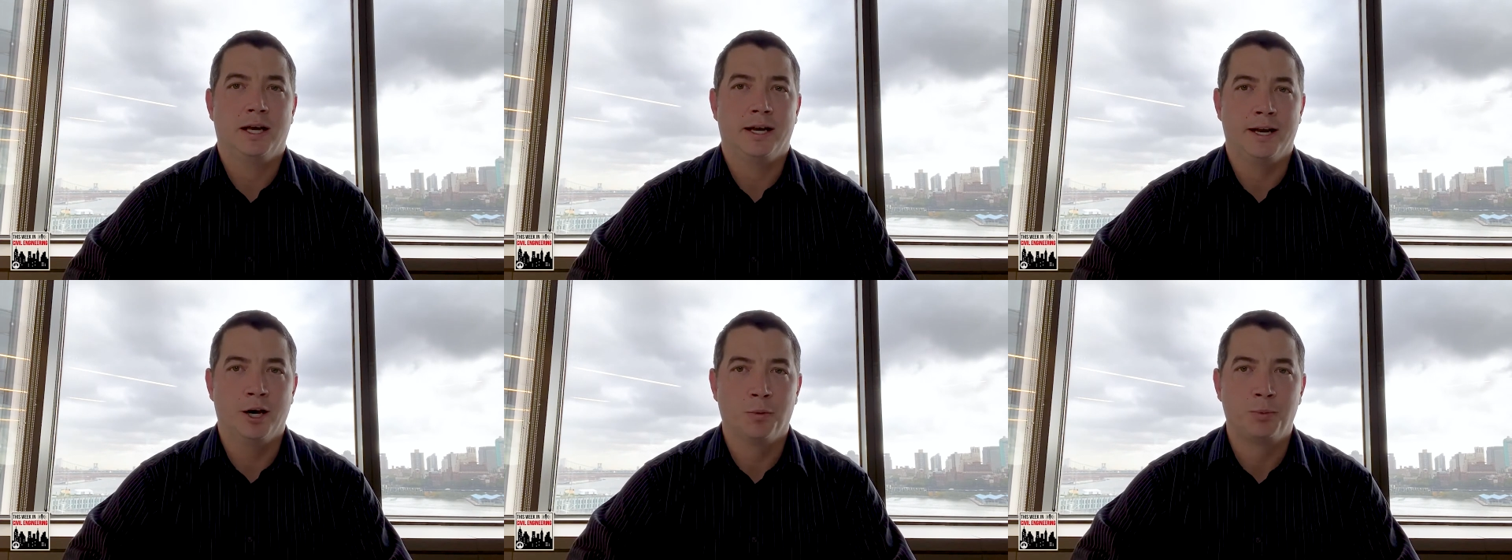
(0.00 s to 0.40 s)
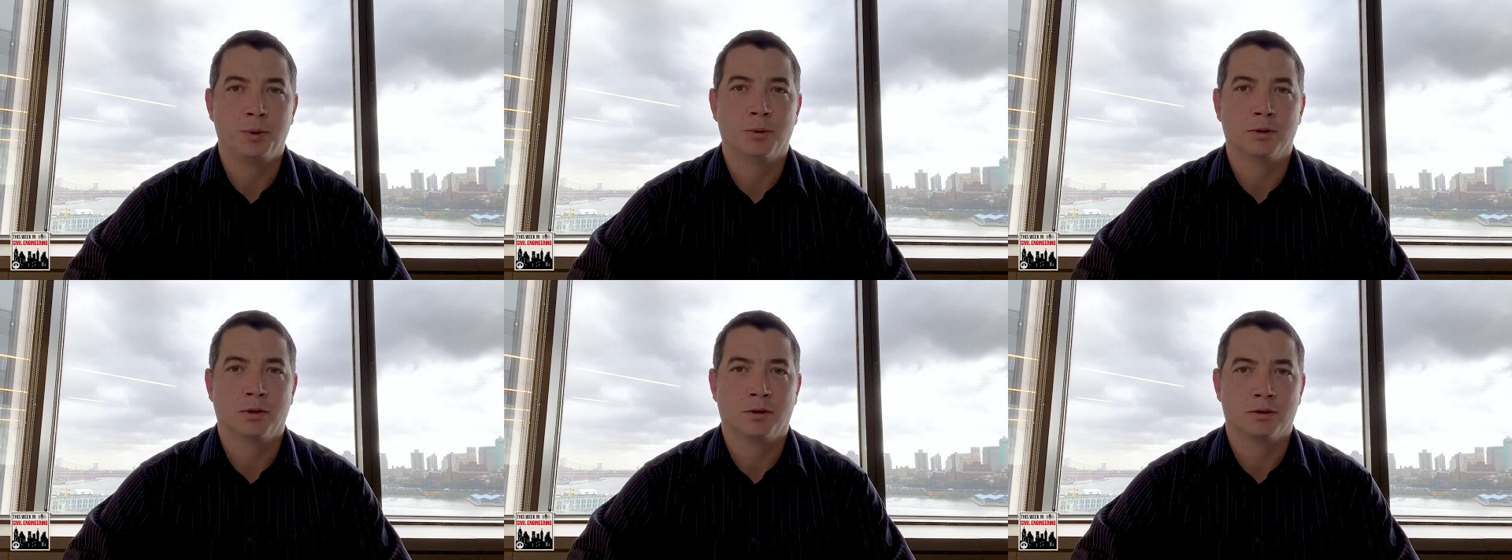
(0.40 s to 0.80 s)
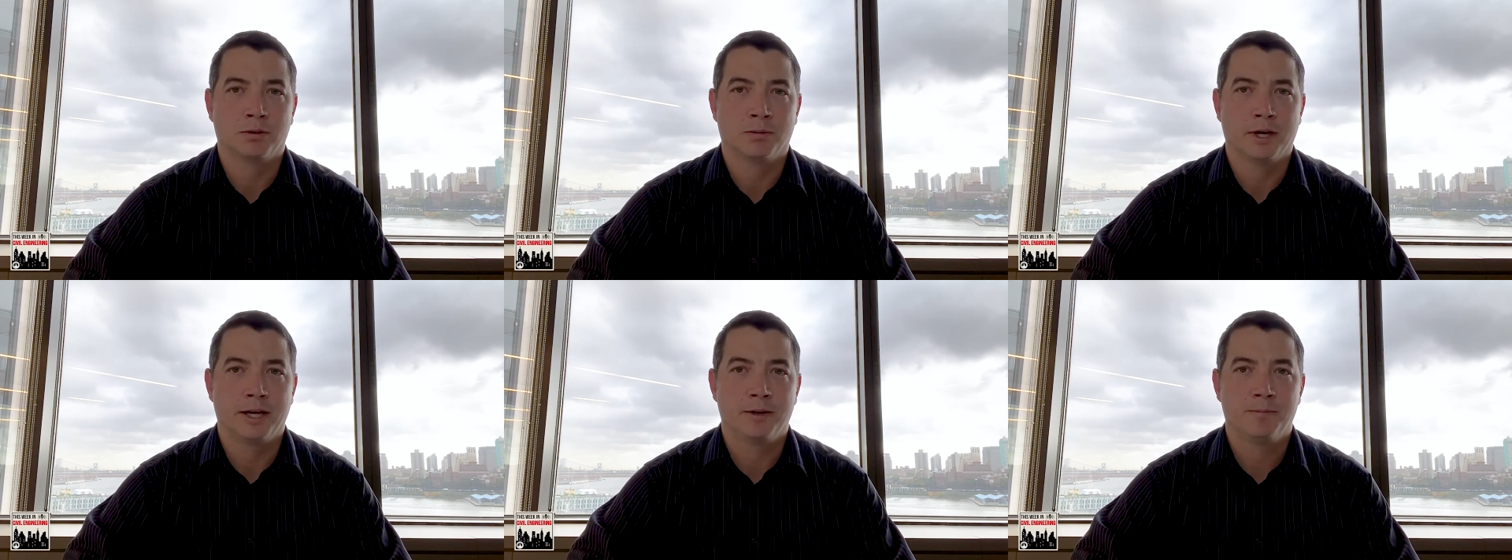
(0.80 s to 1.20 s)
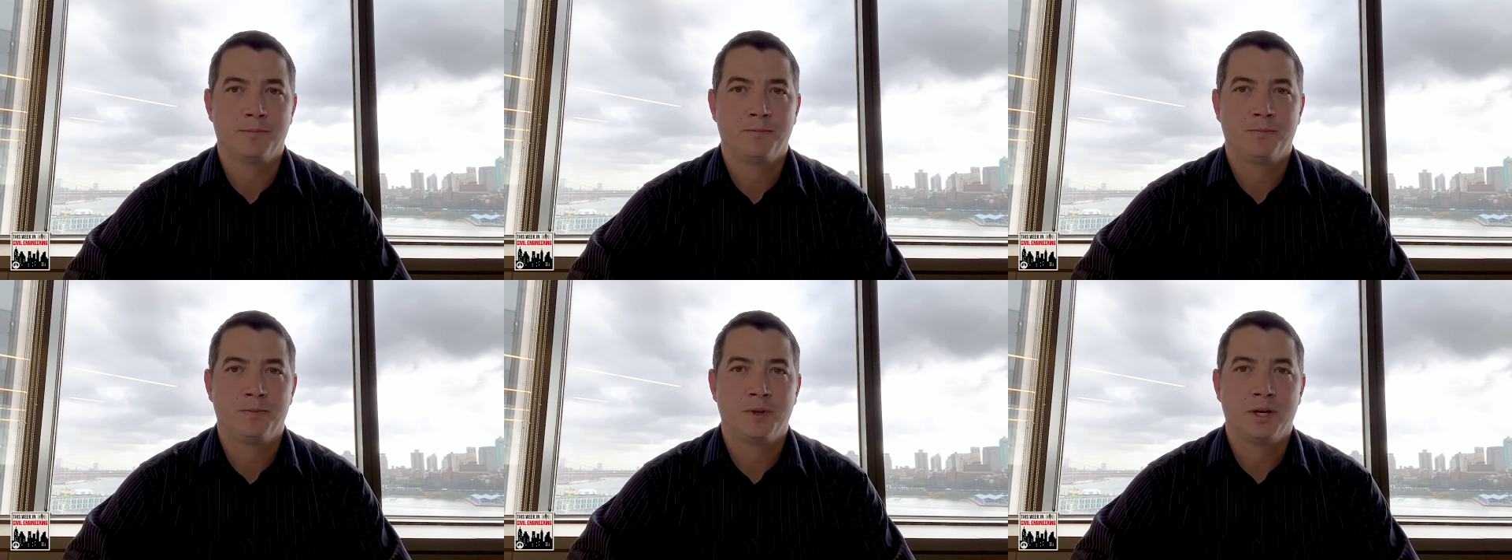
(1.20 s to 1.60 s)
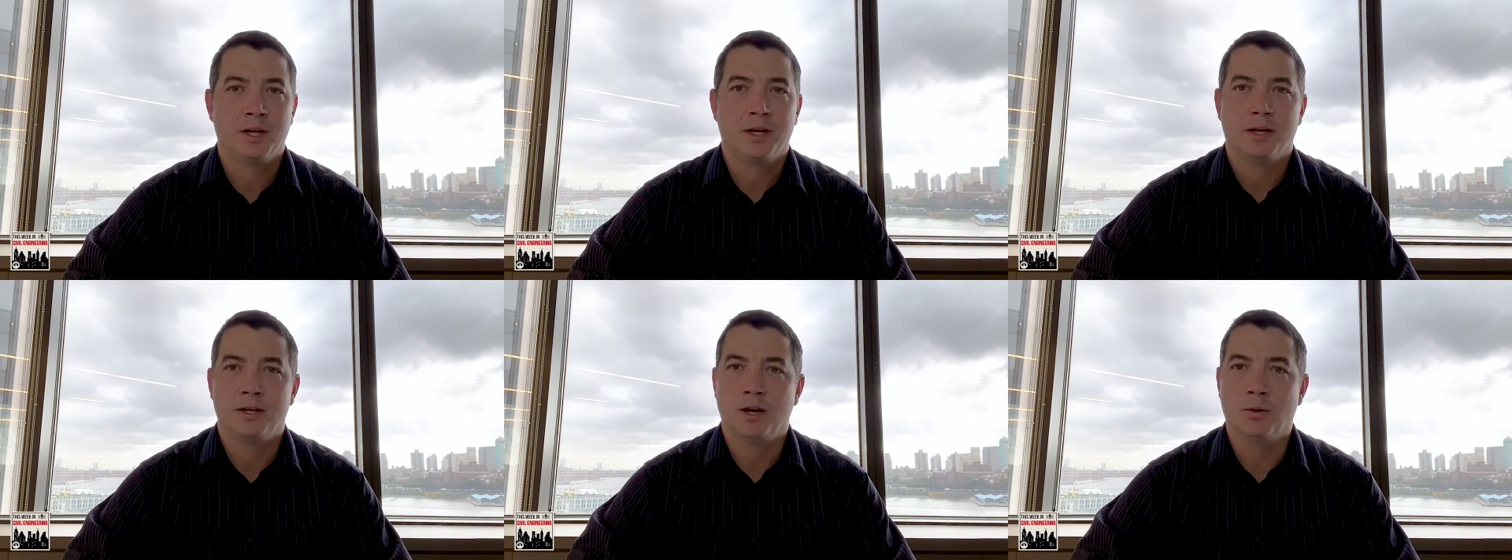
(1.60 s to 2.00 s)
and help you along the way.
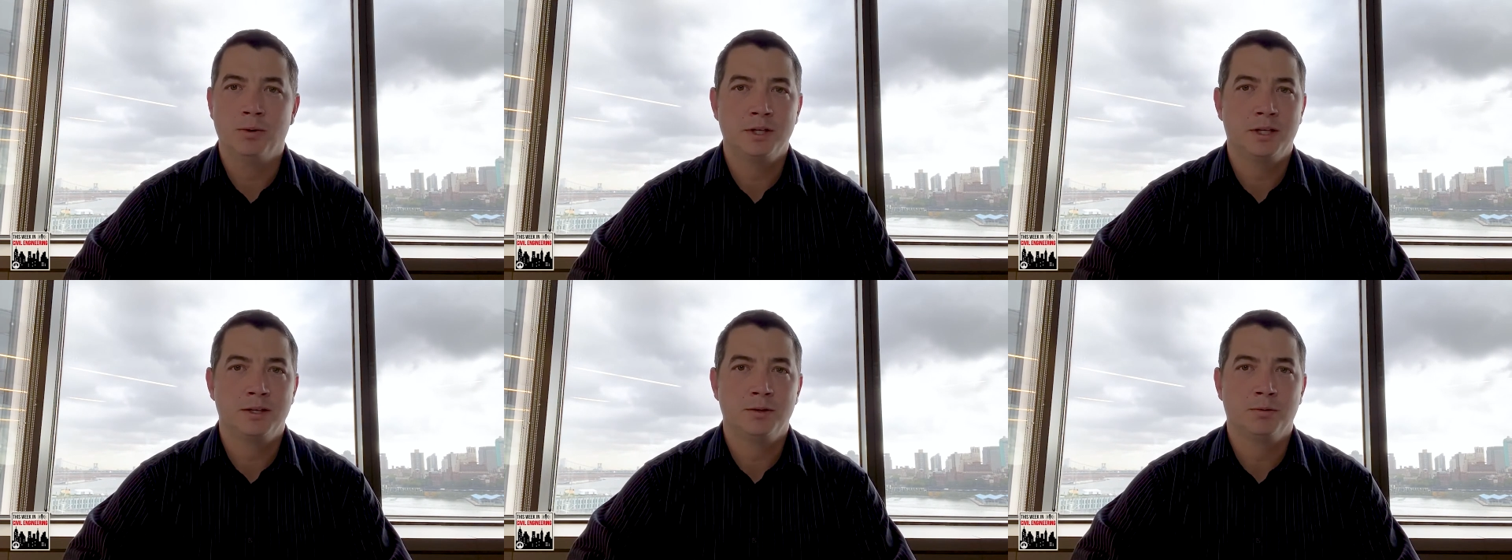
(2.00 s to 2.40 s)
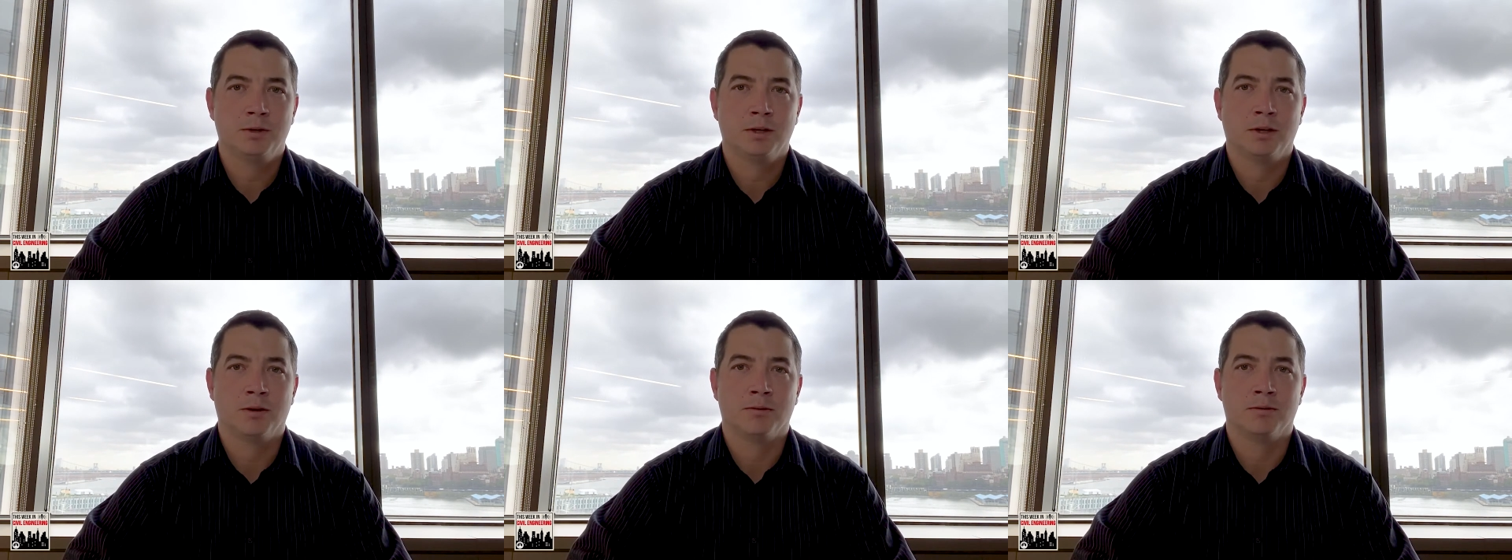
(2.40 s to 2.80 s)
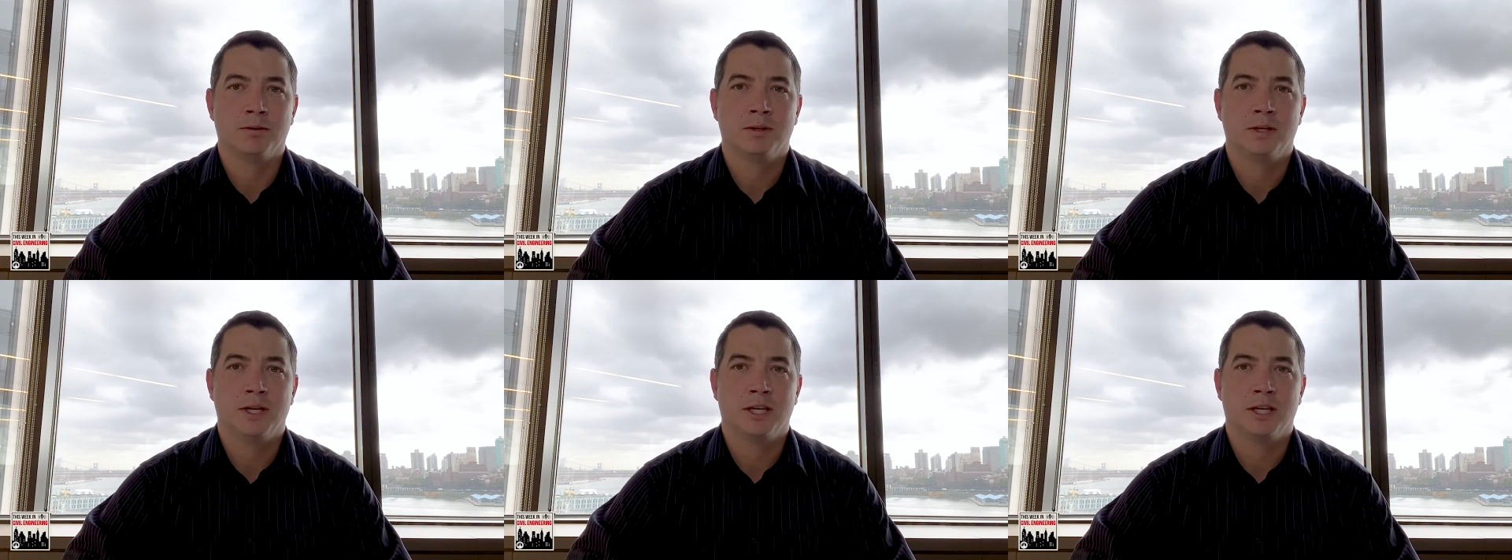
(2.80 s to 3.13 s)
No one can do it alone,